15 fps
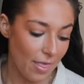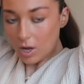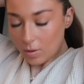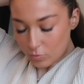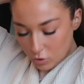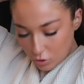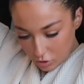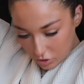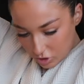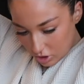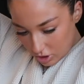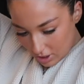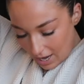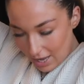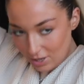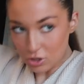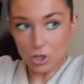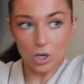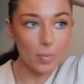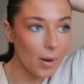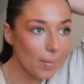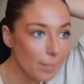I'm just catching
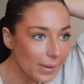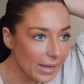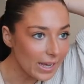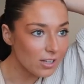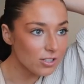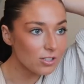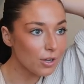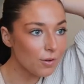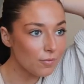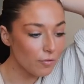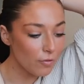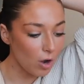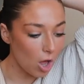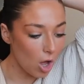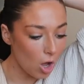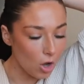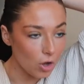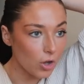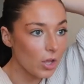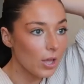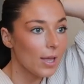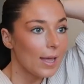up on Mia's
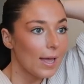vlog